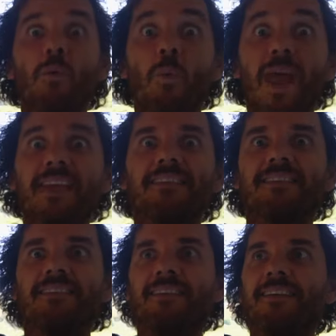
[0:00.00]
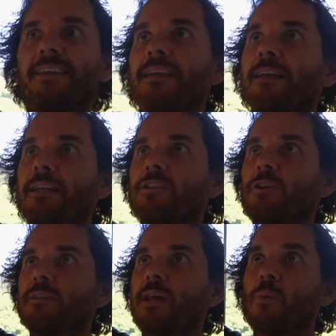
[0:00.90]
the weights. It
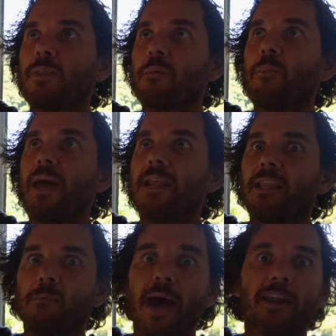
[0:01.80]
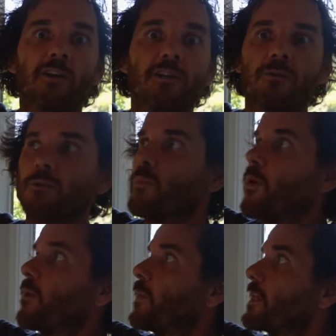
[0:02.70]
turns out with the bedding and the mattress, it was more
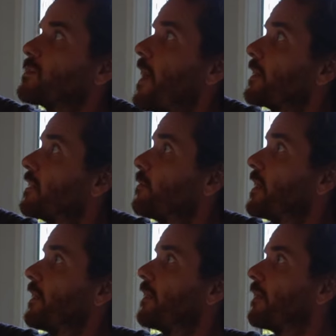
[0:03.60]
than we expected, but...